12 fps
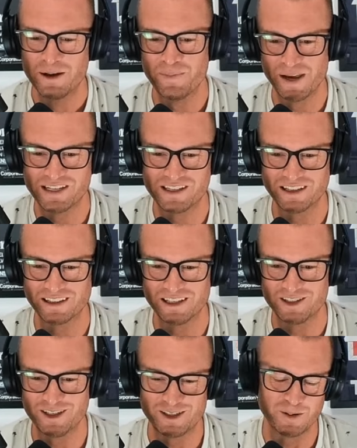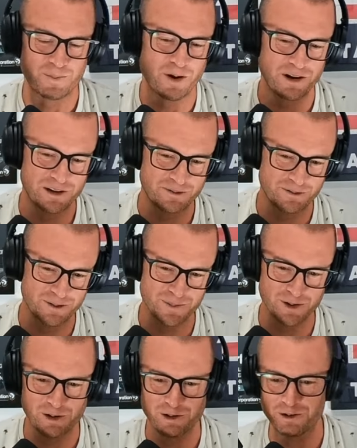basically she's departing from her
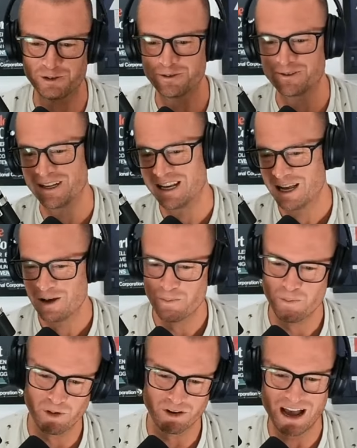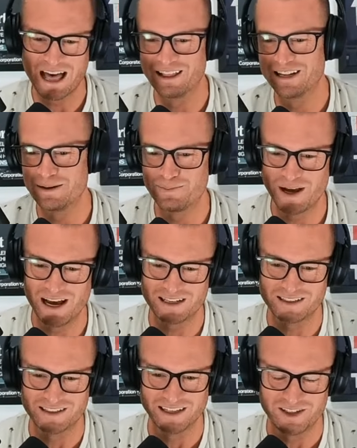own morality
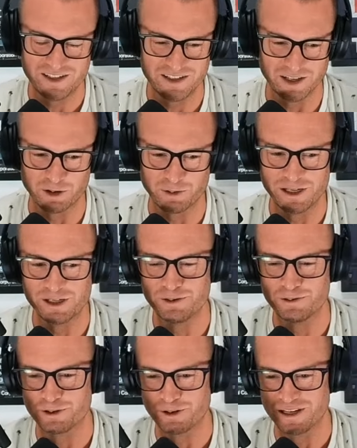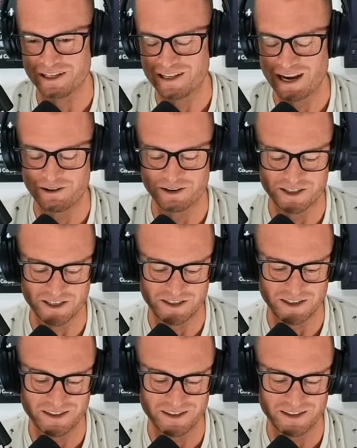box that she's agreed to in her entire existence